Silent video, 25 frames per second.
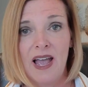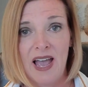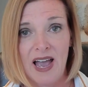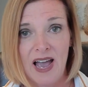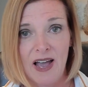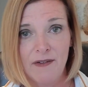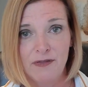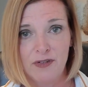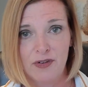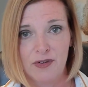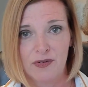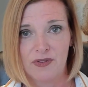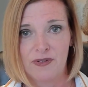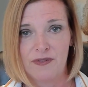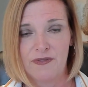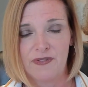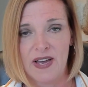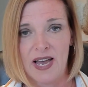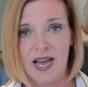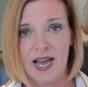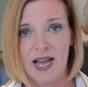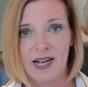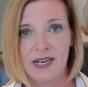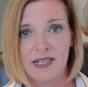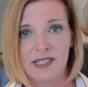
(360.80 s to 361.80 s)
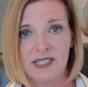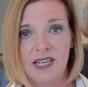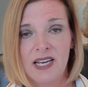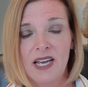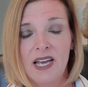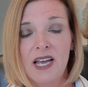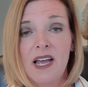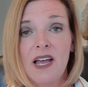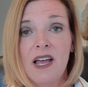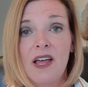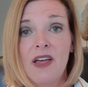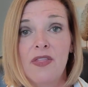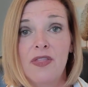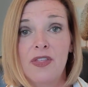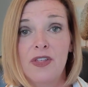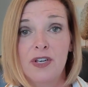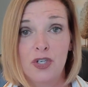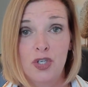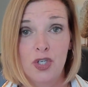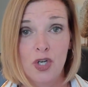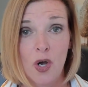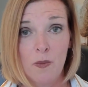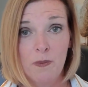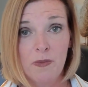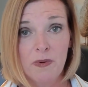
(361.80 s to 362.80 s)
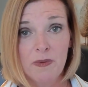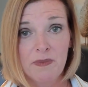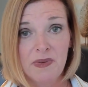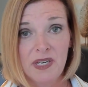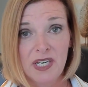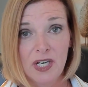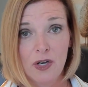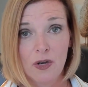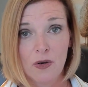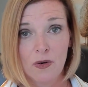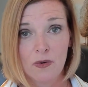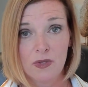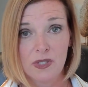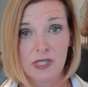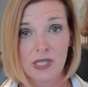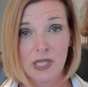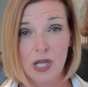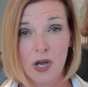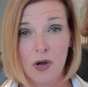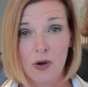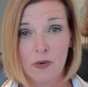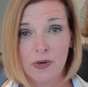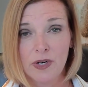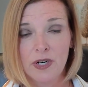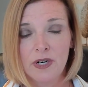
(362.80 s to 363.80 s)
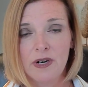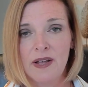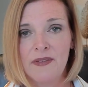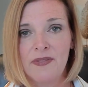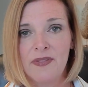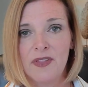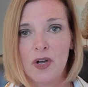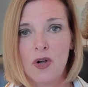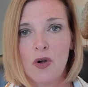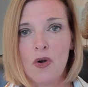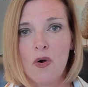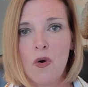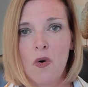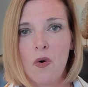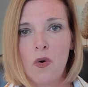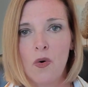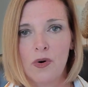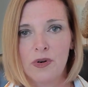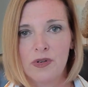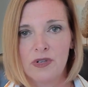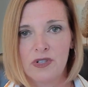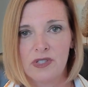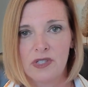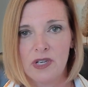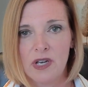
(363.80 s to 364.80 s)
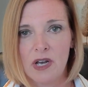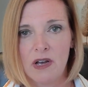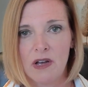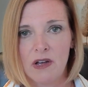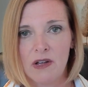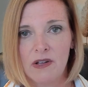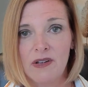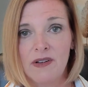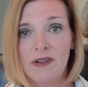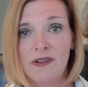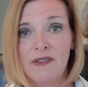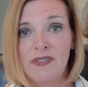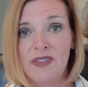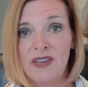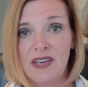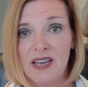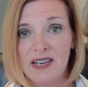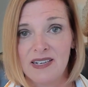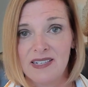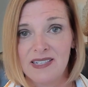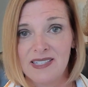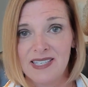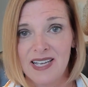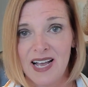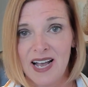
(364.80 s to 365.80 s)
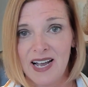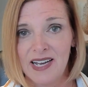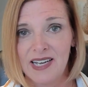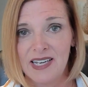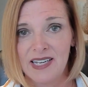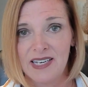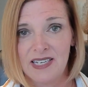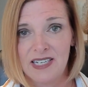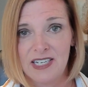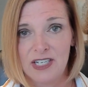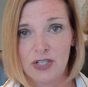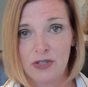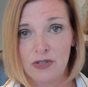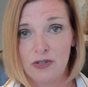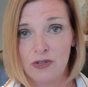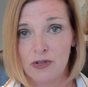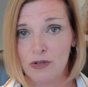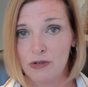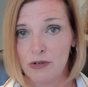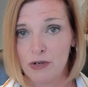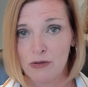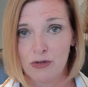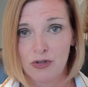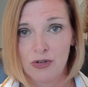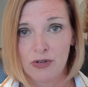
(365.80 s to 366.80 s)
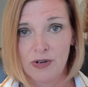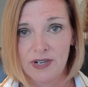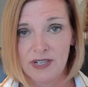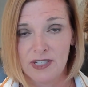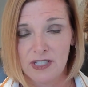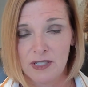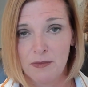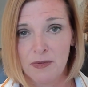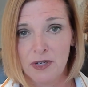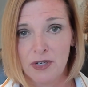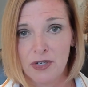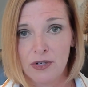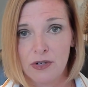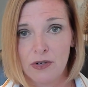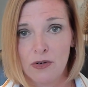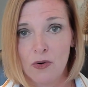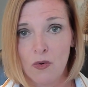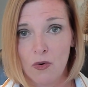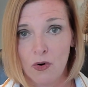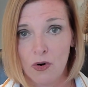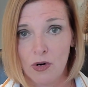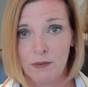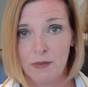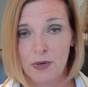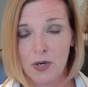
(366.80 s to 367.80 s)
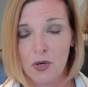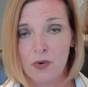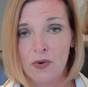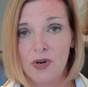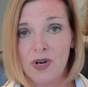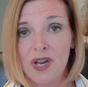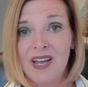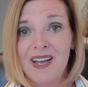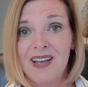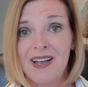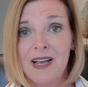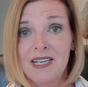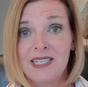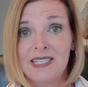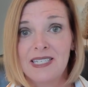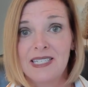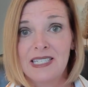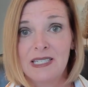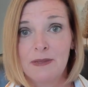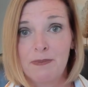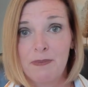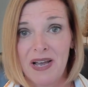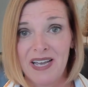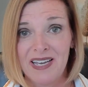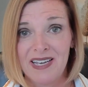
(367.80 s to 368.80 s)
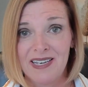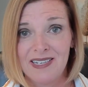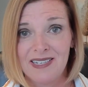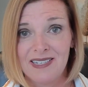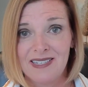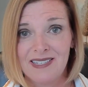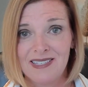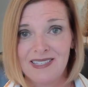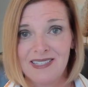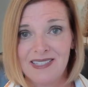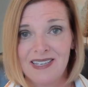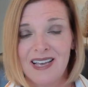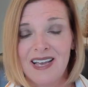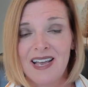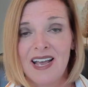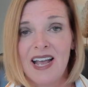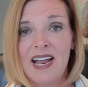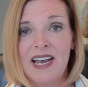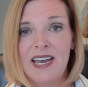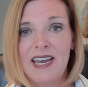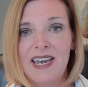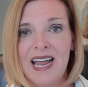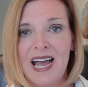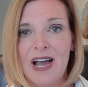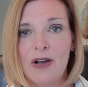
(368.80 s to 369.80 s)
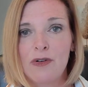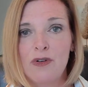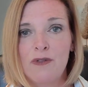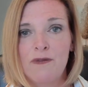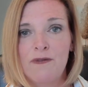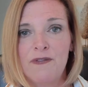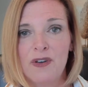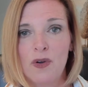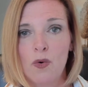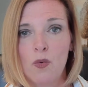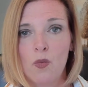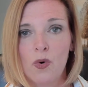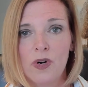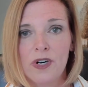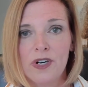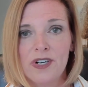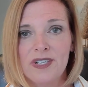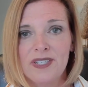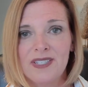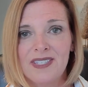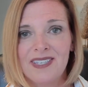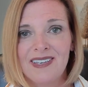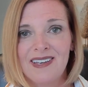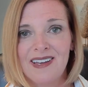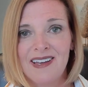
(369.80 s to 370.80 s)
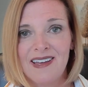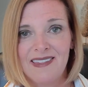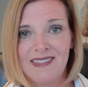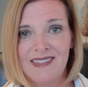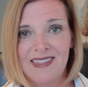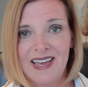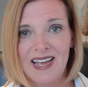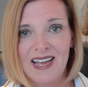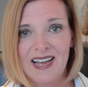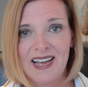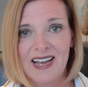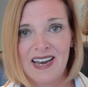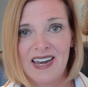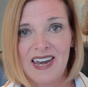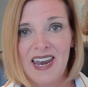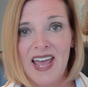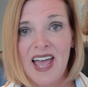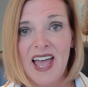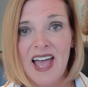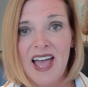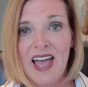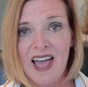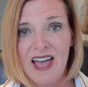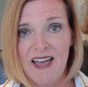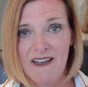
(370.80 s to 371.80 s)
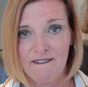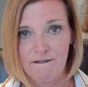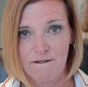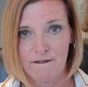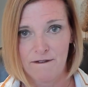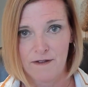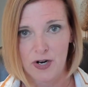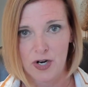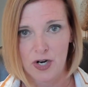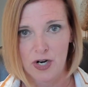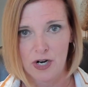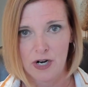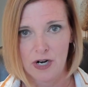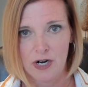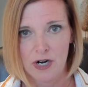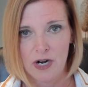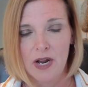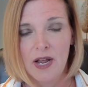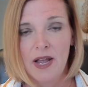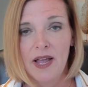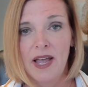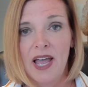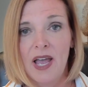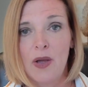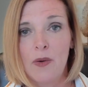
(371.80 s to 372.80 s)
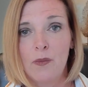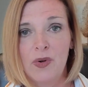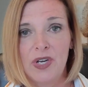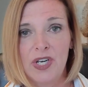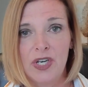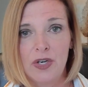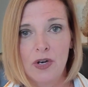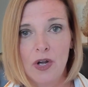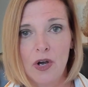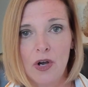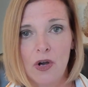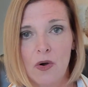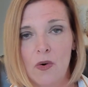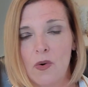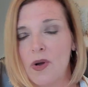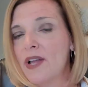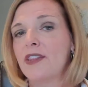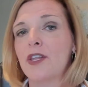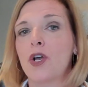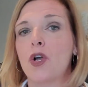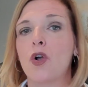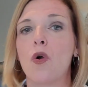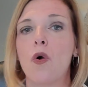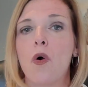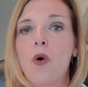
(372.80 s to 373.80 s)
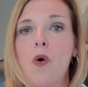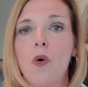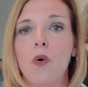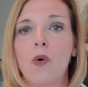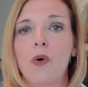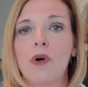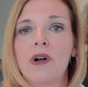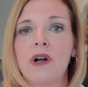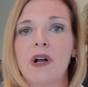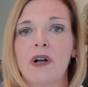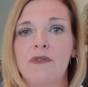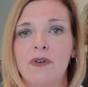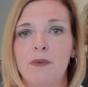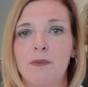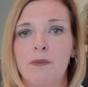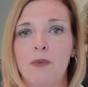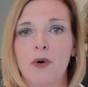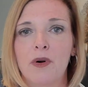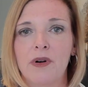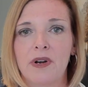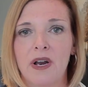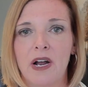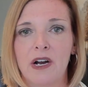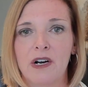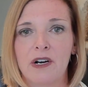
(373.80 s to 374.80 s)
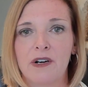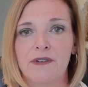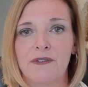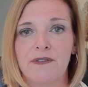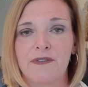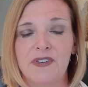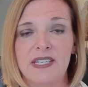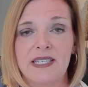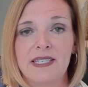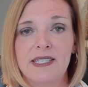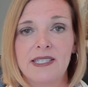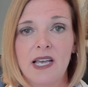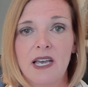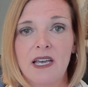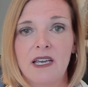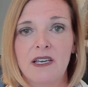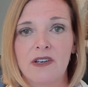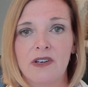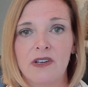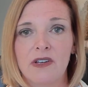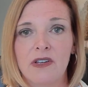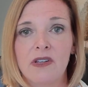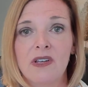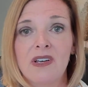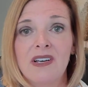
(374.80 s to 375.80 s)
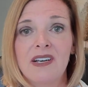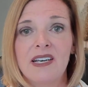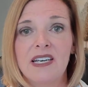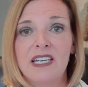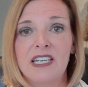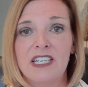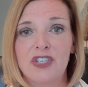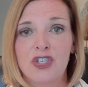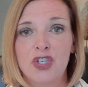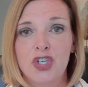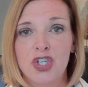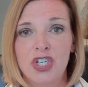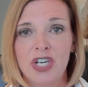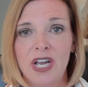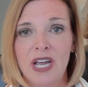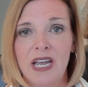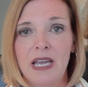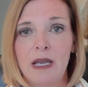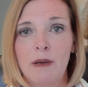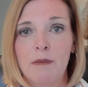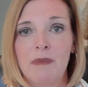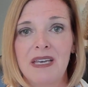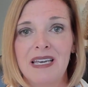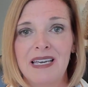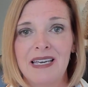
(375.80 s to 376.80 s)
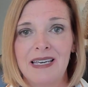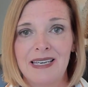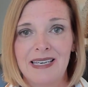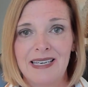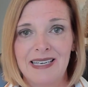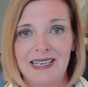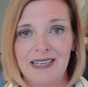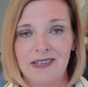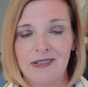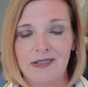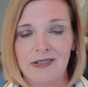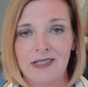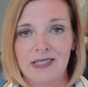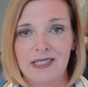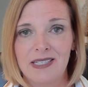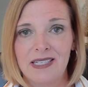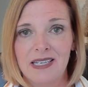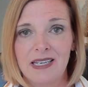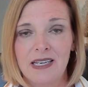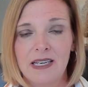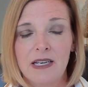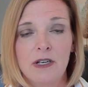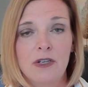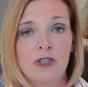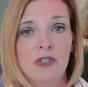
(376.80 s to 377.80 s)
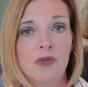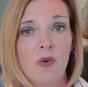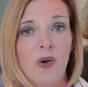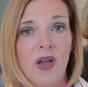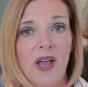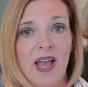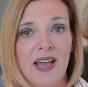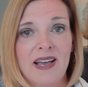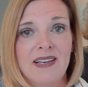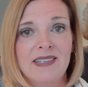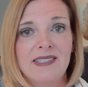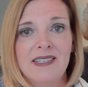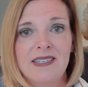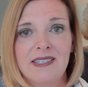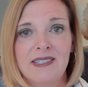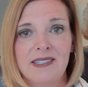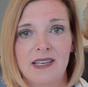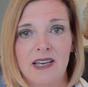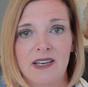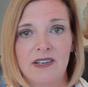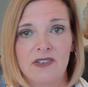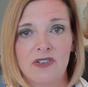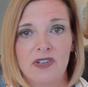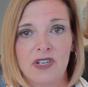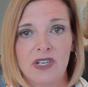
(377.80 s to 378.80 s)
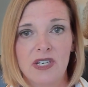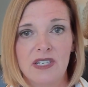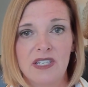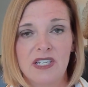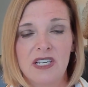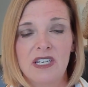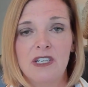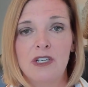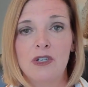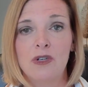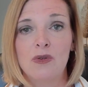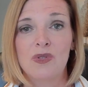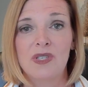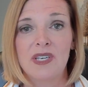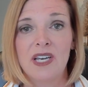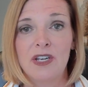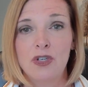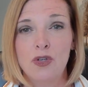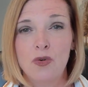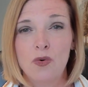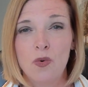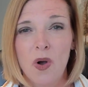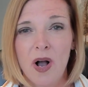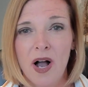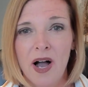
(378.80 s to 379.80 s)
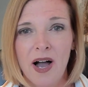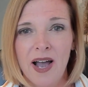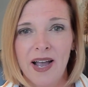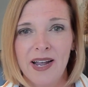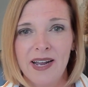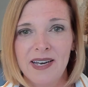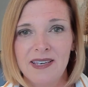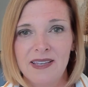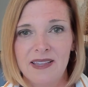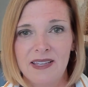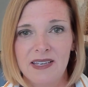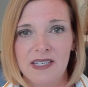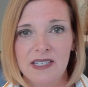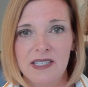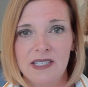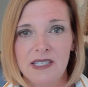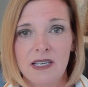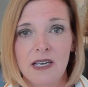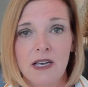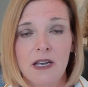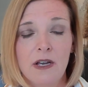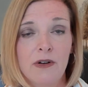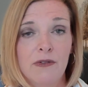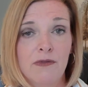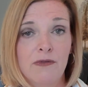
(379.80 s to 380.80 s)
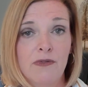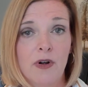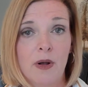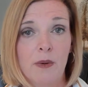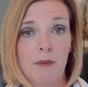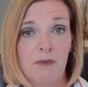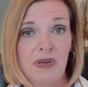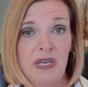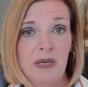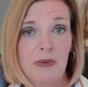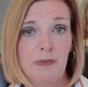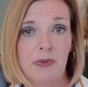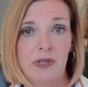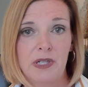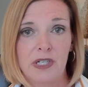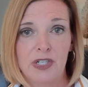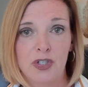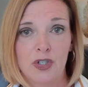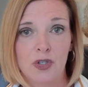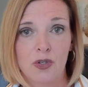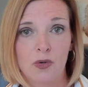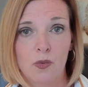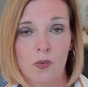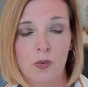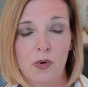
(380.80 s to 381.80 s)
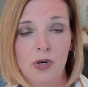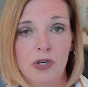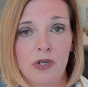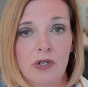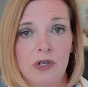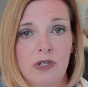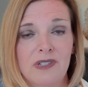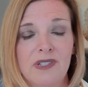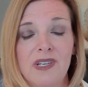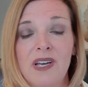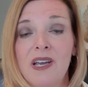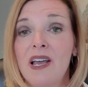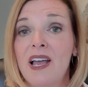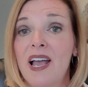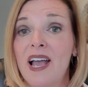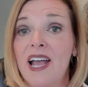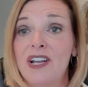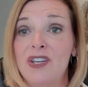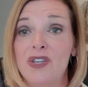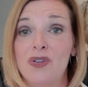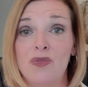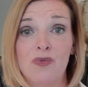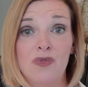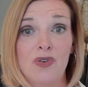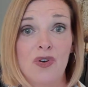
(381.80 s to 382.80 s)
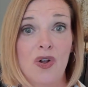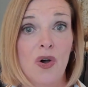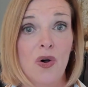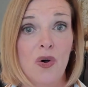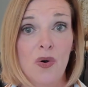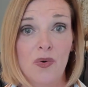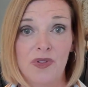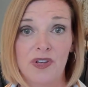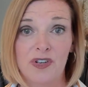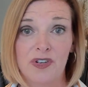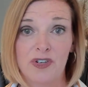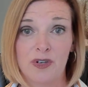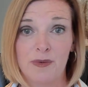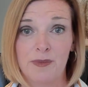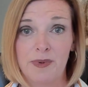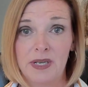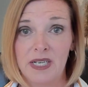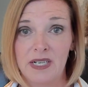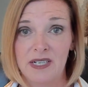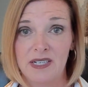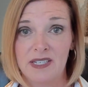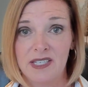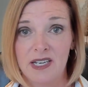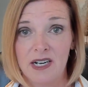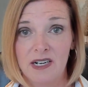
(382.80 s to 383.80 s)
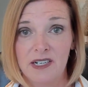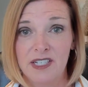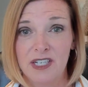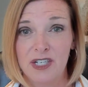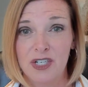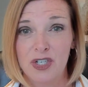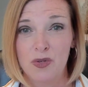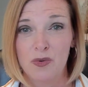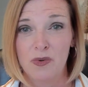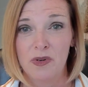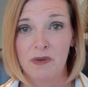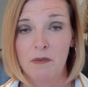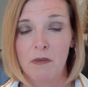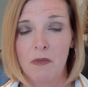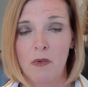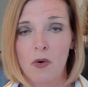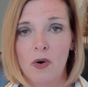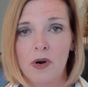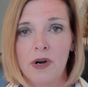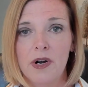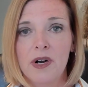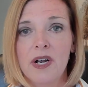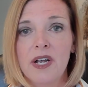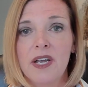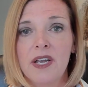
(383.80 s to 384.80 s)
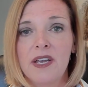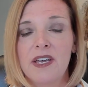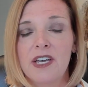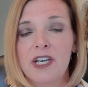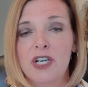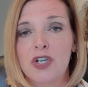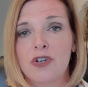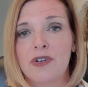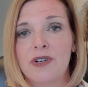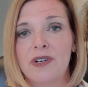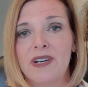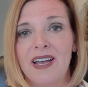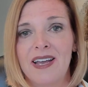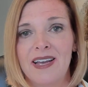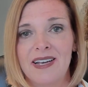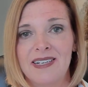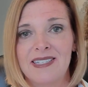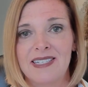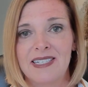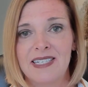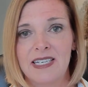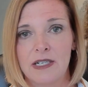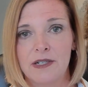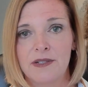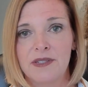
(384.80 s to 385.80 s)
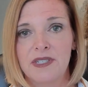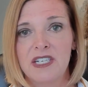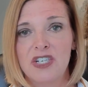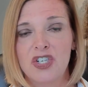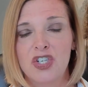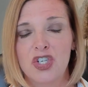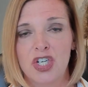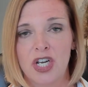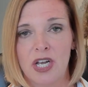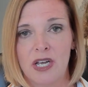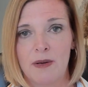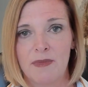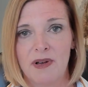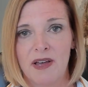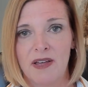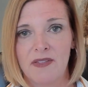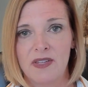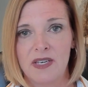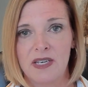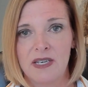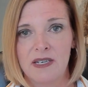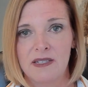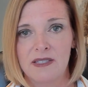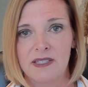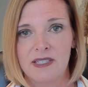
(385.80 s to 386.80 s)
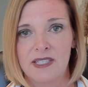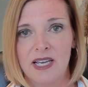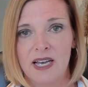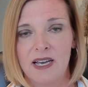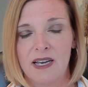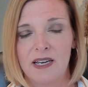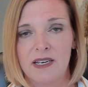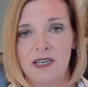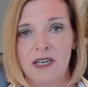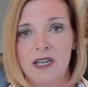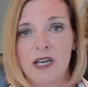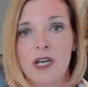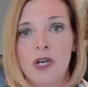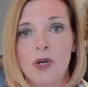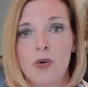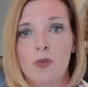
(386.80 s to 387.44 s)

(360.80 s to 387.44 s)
after the fact, the dopamine goes lower and the cortisol, the anxiety neurotransmitter hormone, spikes. And now you feel worse than ever. And we know at the core of a pornography cycle is shame and guilt. So as this cycle continues and you hide this from people in your world and you know that you're being sucked into it more, it creates guilt and shame on the inside,